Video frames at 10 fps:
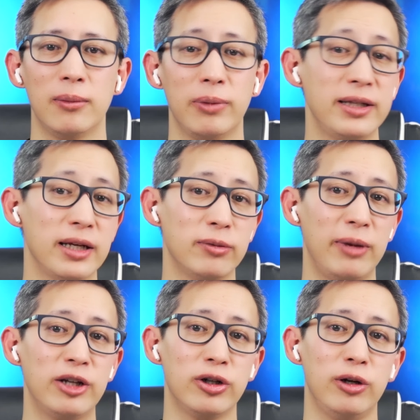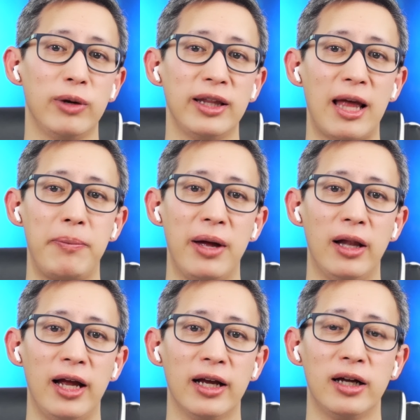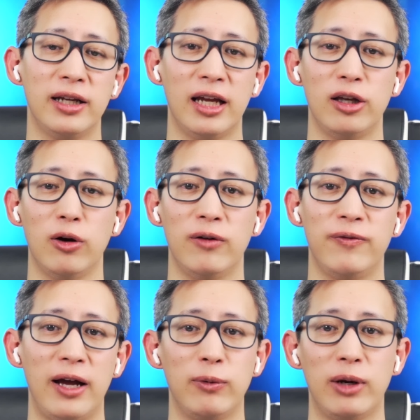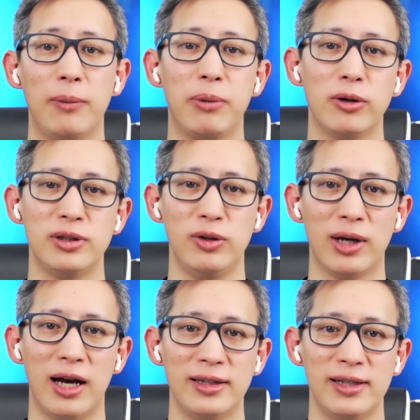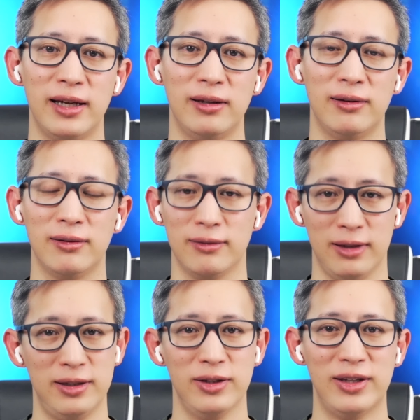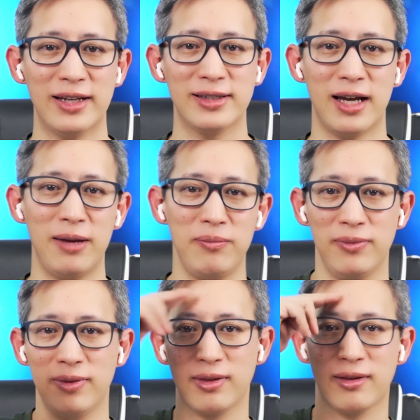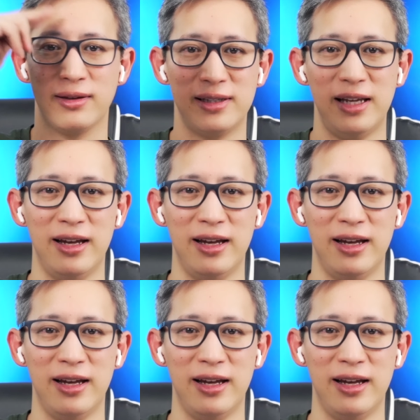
Please also make sure you ring that bell icon to get notified when I post new content. Until next time, see